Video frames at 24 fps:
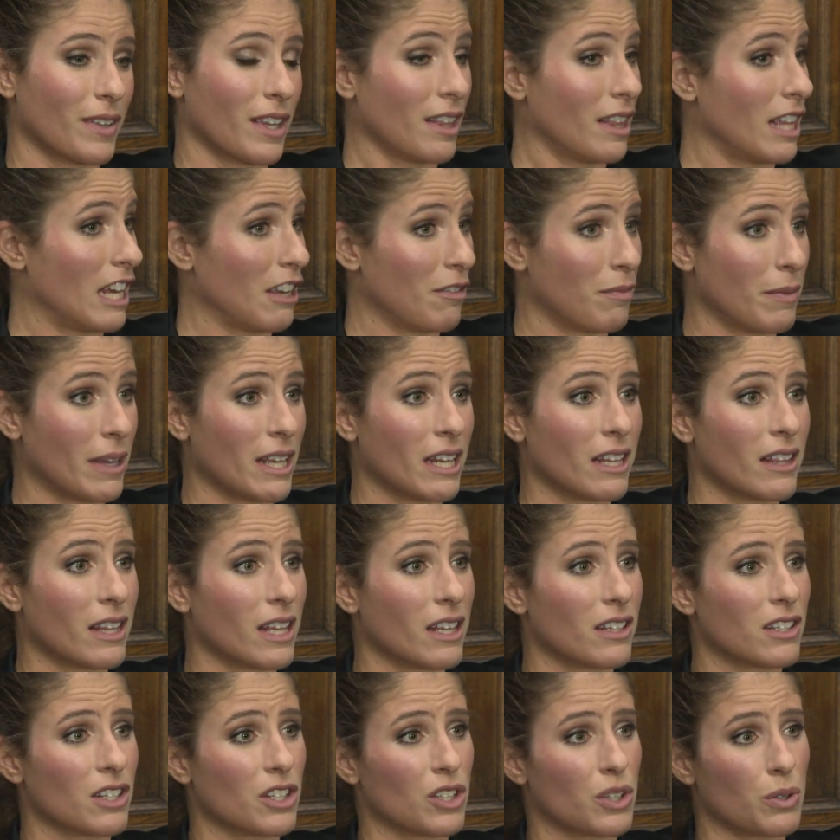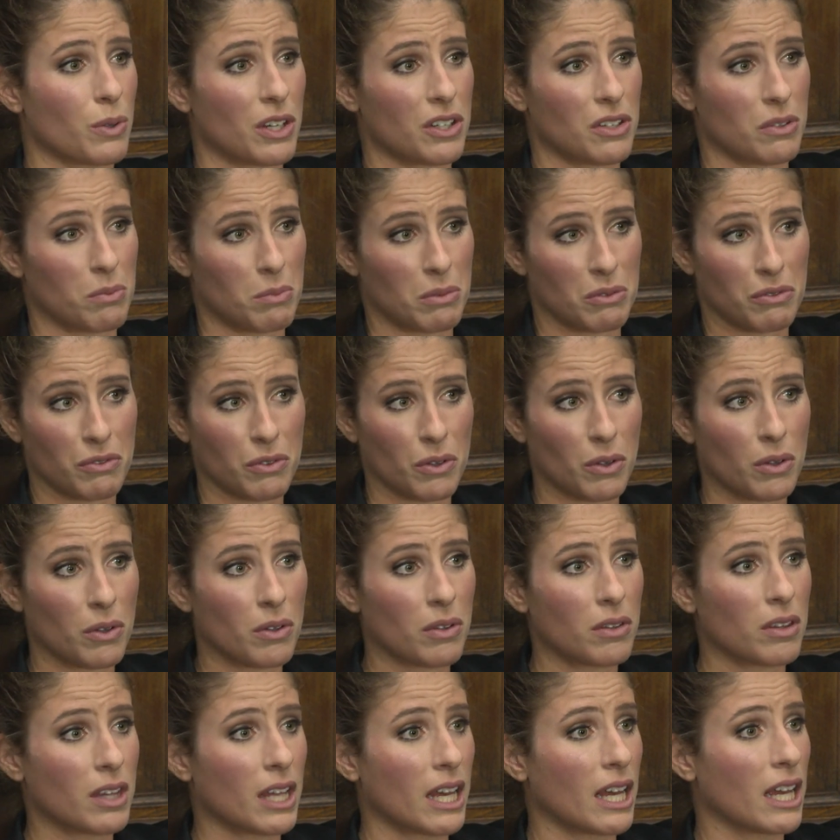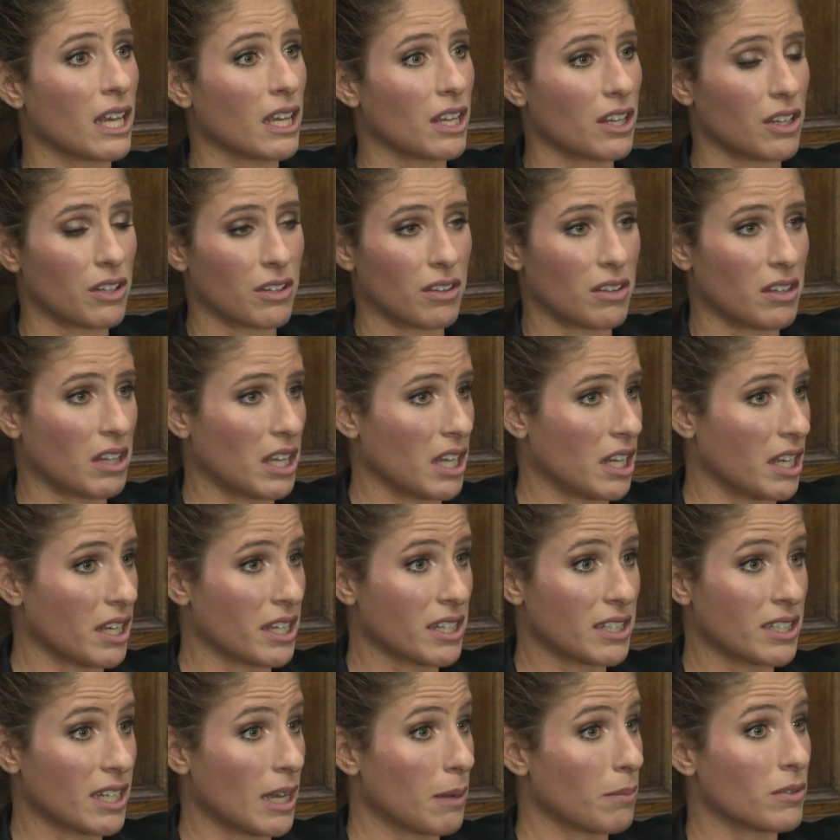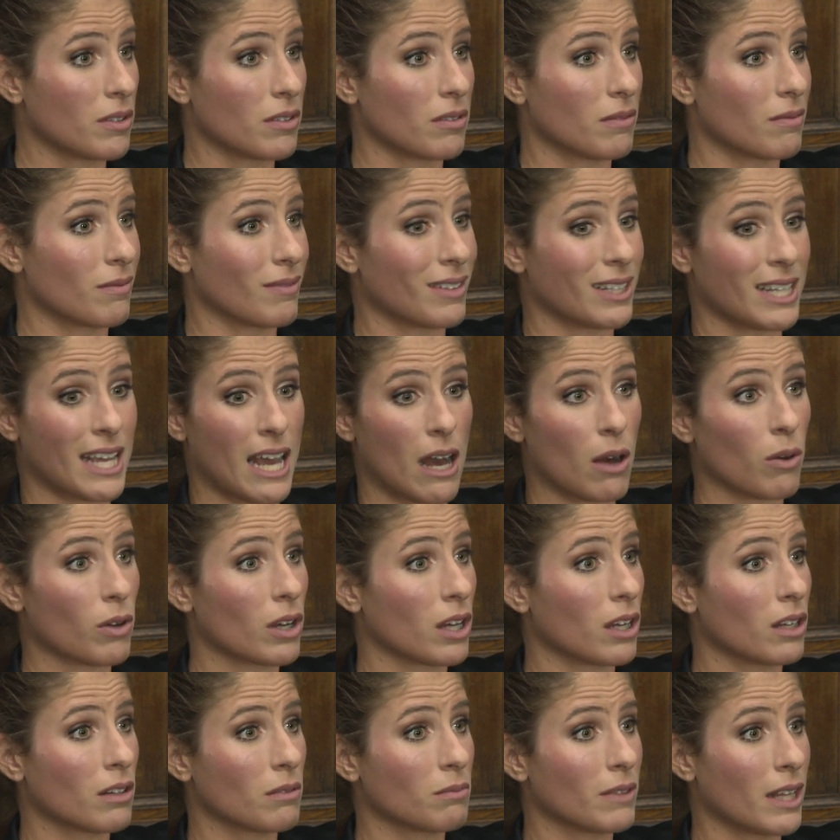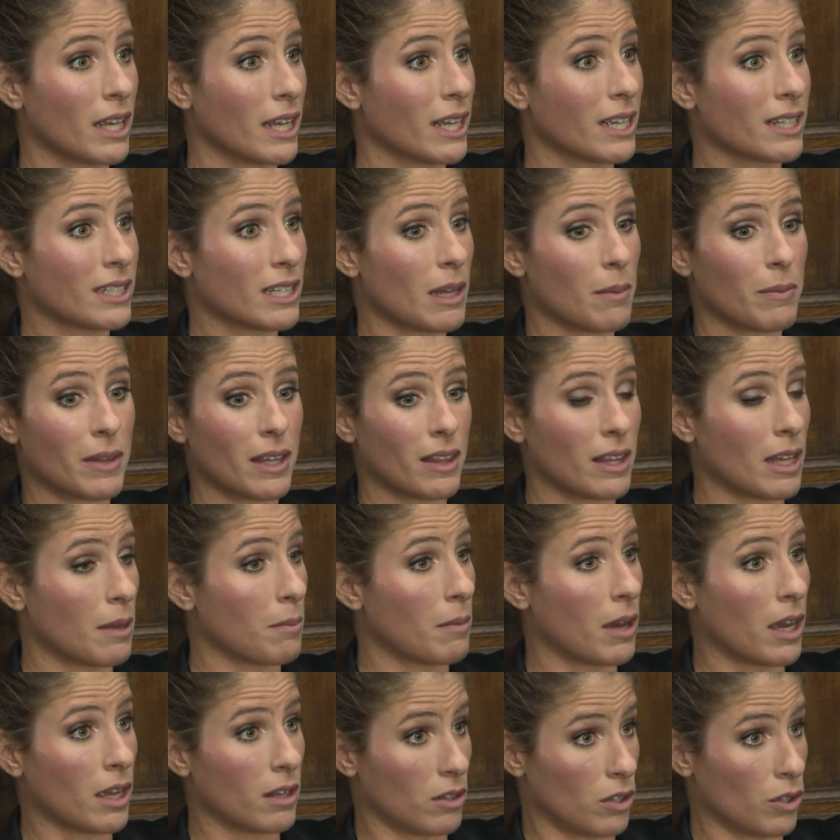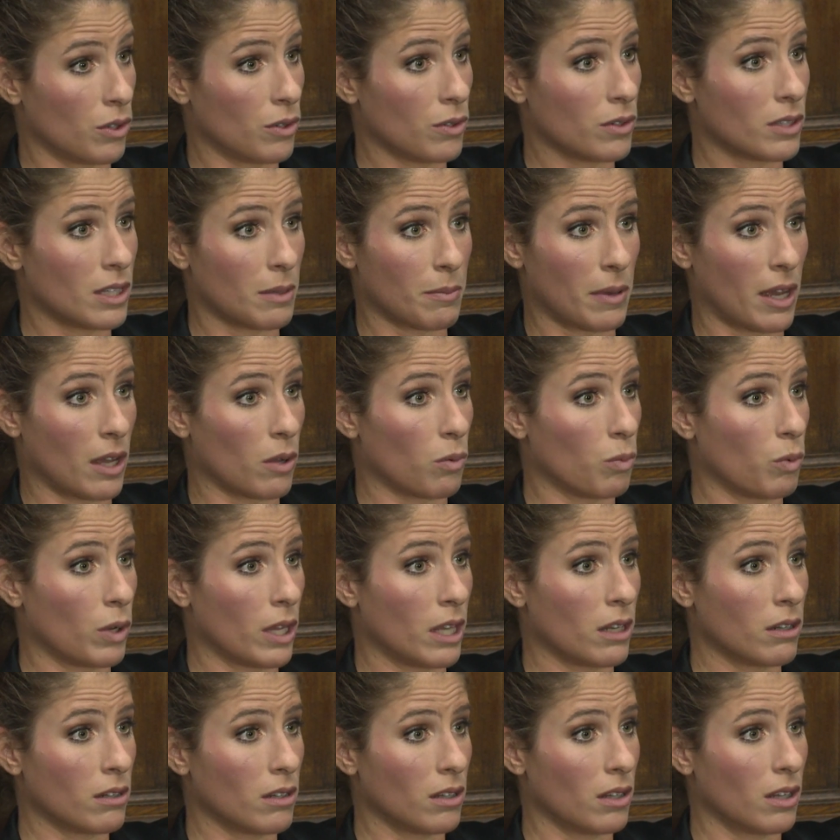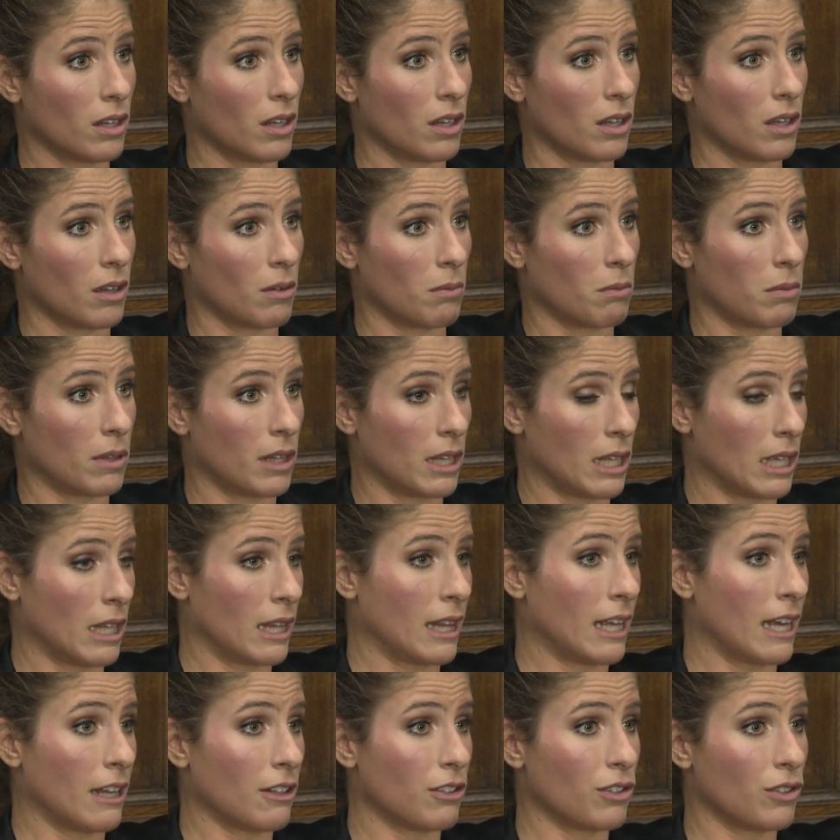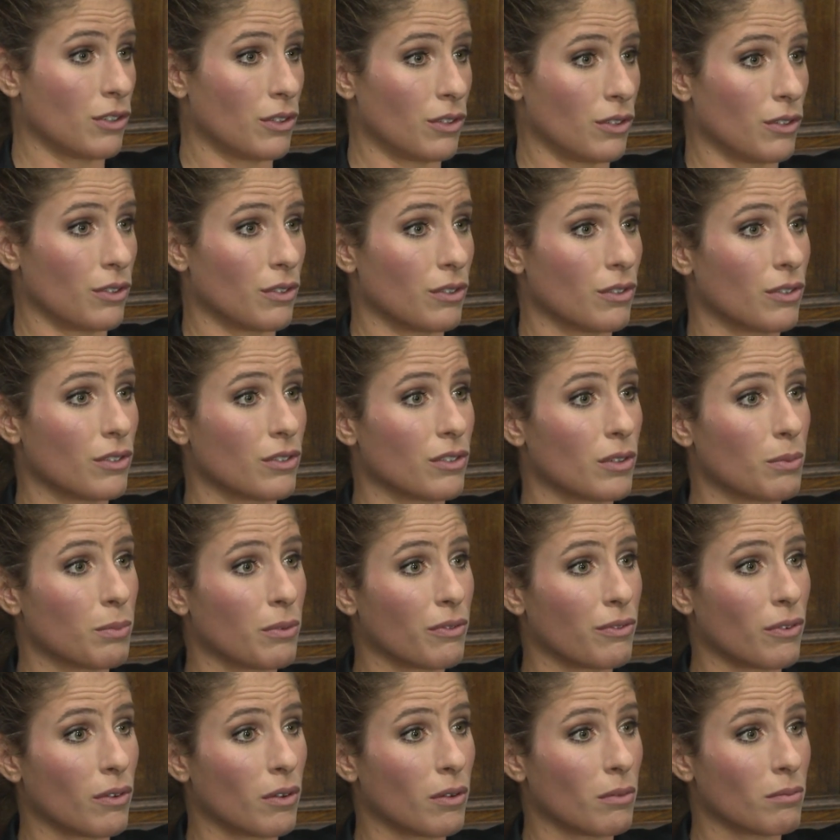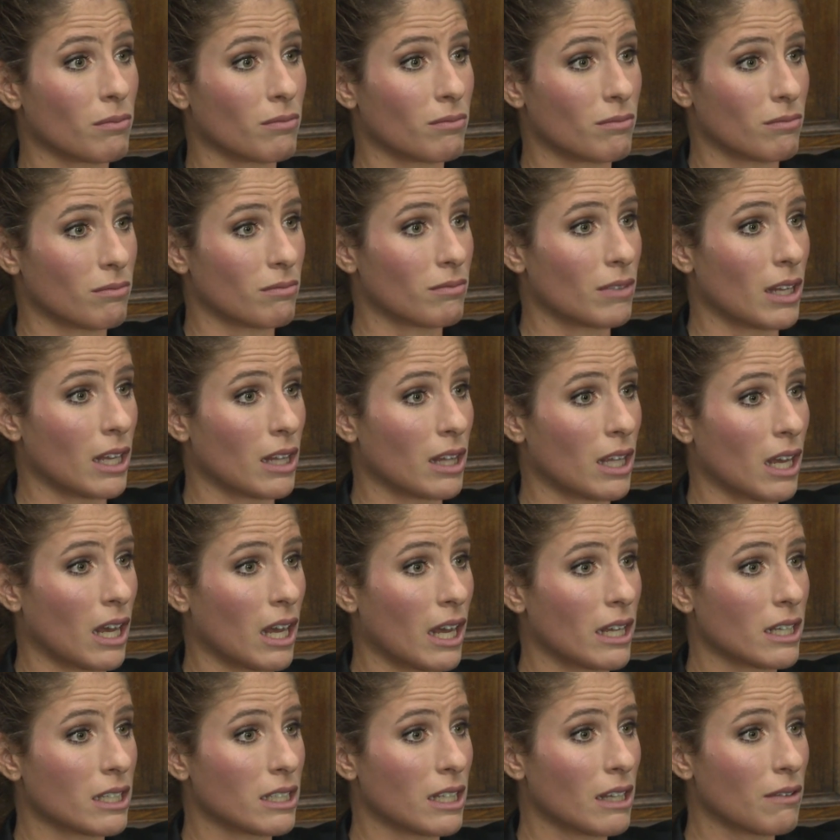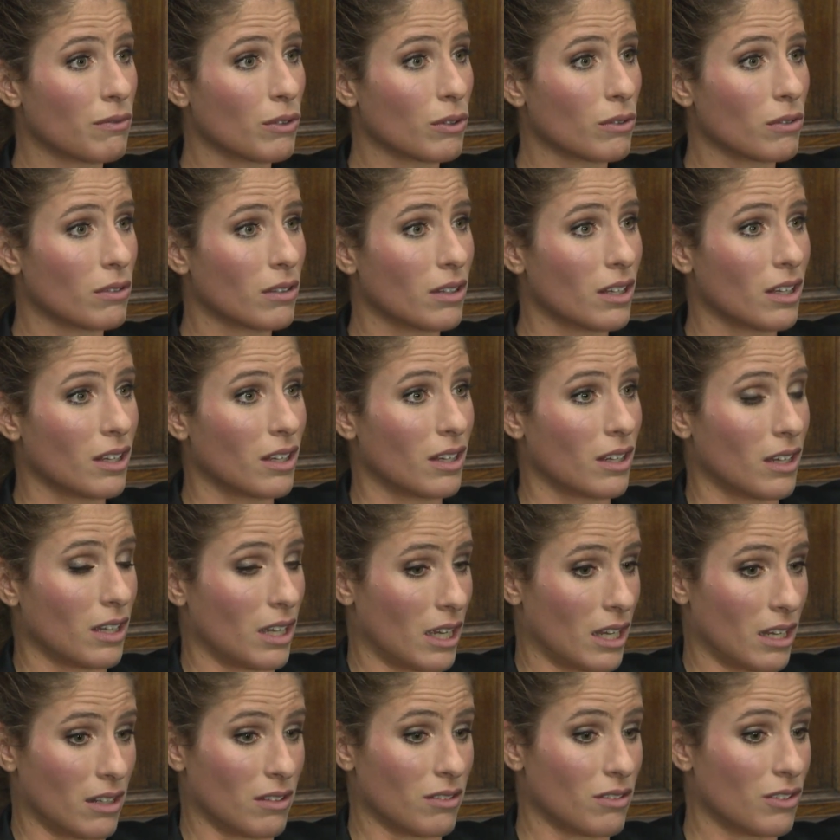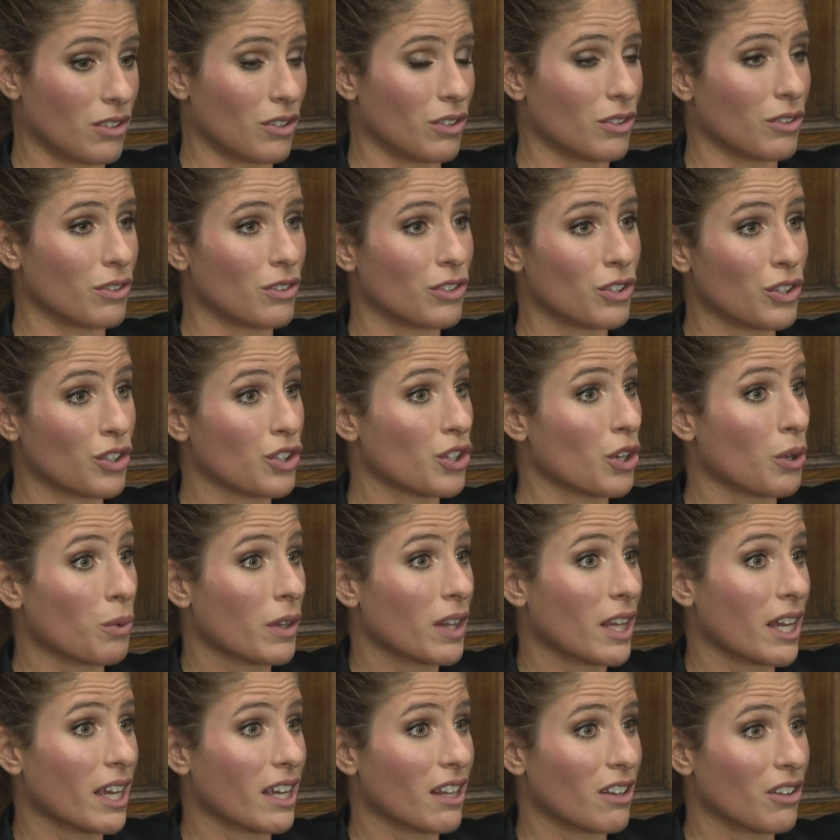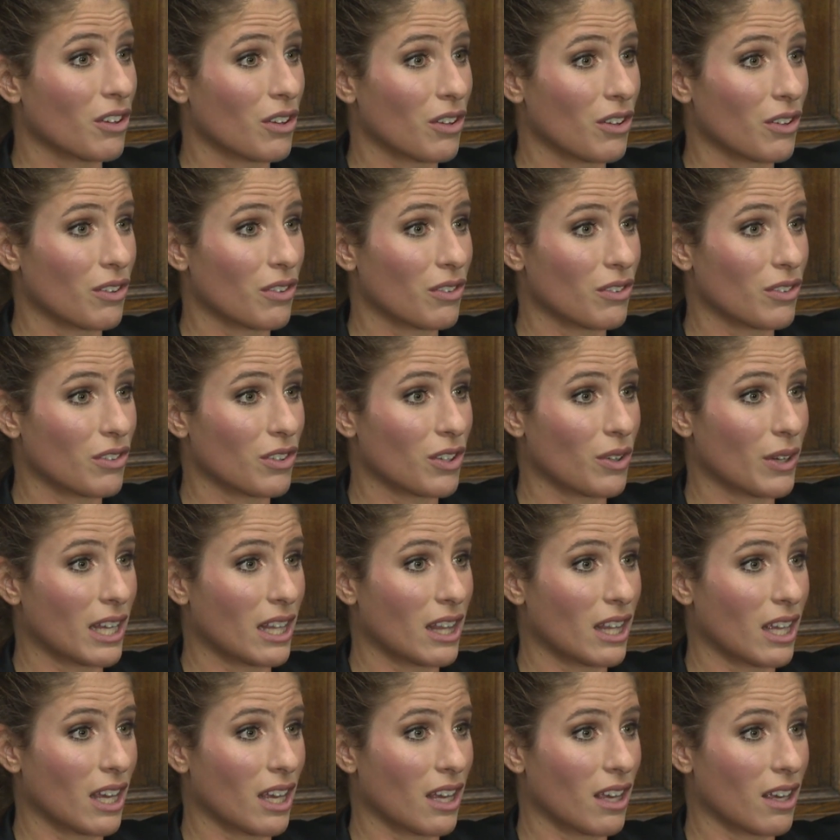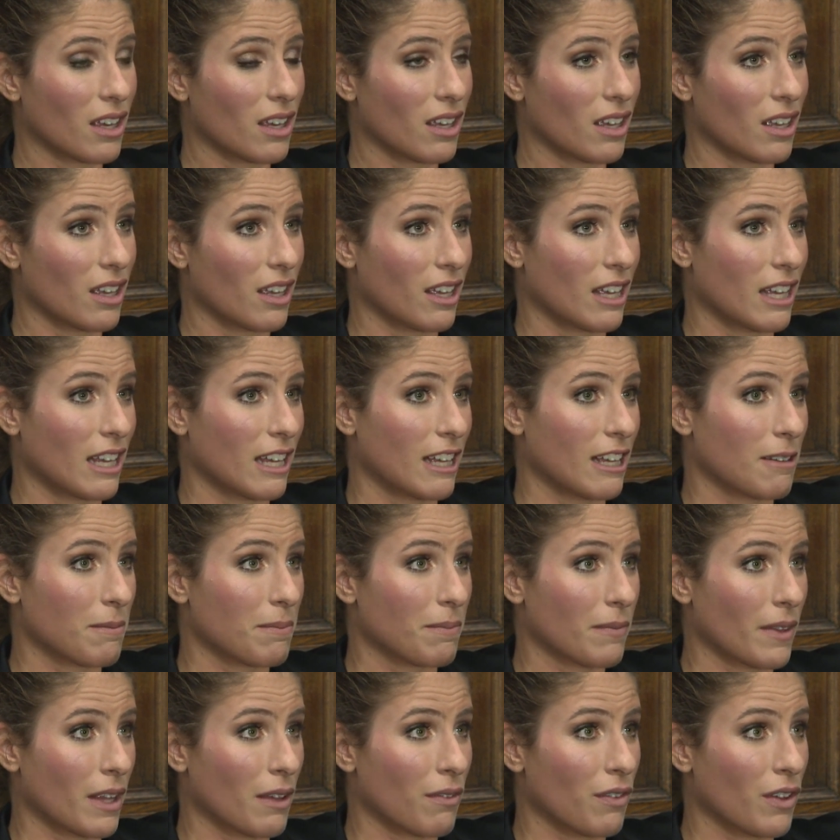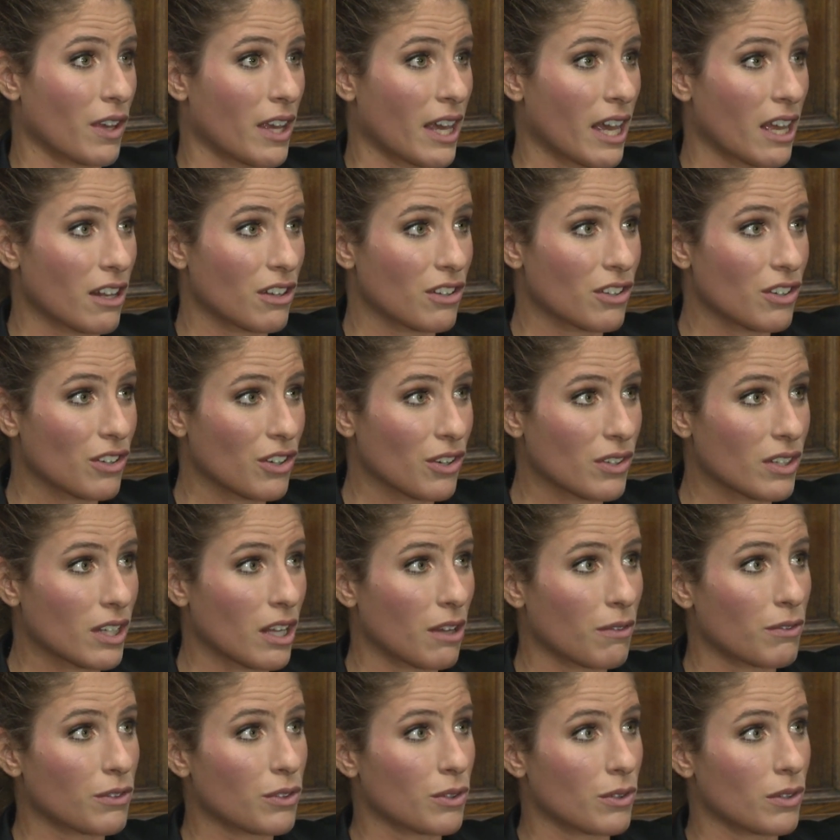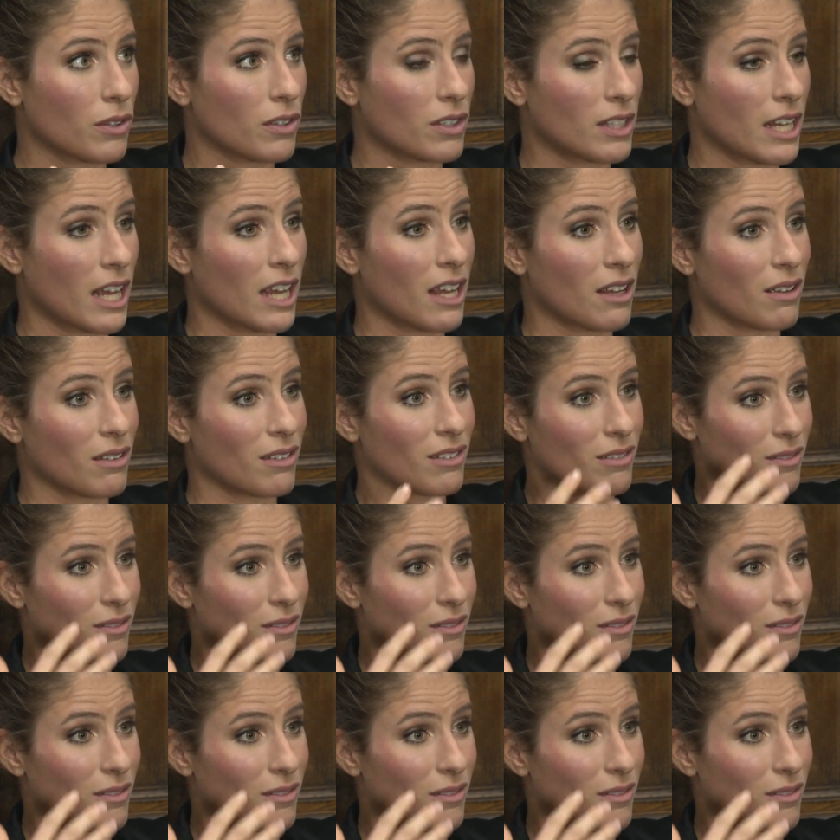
They've been in that situation before. They they accept the outcome. They accept that they might lose, they might win, but they're there to to perform at the highest level and to to show what they can do. So I think and if you get yourself to a state